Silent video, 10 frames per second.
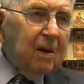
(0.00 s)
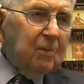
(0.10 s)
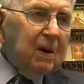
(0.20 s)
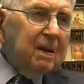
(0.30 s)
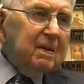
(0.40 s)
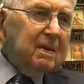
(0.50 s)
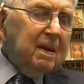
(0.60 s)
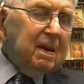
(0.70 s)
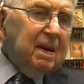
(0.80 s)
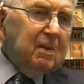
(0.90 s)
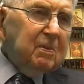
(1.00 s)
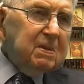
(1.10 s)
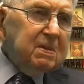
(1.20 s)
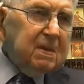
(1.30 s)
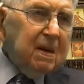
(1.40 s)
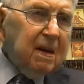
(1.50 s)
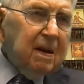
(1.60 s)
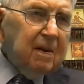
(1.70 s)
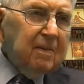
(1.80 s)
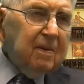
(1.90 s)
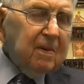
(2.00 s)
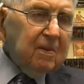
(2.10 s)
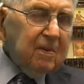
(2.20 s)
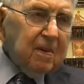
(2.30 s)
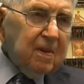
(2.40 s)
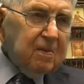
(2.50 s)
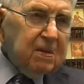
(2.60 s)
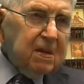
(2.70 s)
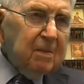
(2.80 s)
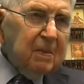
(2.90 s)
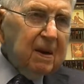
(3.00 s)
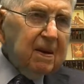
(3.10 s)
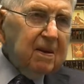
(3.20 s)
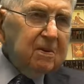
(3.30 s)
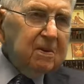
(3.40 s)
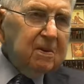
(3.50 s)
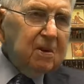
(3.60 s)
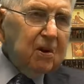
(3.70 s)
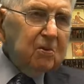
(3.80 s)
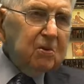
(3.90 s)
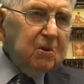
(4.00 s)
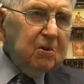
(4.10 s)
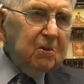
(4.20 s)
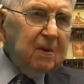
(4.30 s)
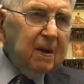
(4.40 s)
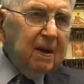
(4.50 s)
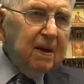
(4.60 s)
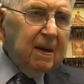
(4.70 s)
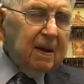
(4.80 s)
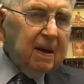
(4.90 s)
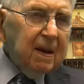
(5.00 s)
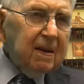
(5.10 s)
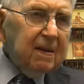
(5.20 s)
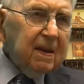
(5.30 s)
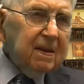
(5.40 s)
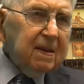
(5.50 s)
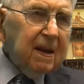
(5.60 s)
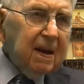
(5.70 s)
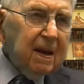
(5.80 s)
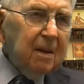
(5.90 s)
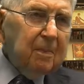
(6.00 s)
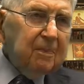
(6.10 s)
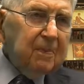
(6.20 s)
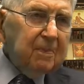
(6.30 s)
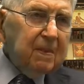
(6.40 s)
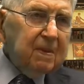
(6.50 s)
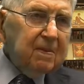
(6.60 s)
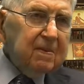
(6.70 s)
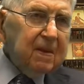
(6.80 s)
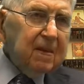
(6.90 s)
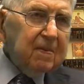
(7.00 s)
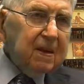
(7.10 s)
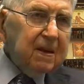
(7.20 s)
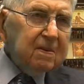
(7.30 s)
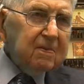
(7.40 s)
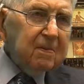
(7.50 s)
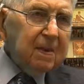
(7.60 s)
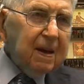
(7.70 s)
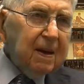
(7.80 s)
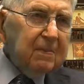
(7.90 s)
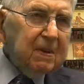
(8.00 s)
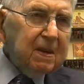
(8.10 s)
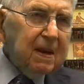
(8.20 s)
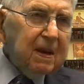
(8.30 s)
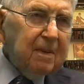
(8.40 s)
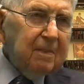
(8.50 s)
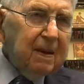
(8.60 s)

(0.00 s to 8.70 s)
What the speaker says: Well, he was, he was somebody you could go to and get help on things from time to time.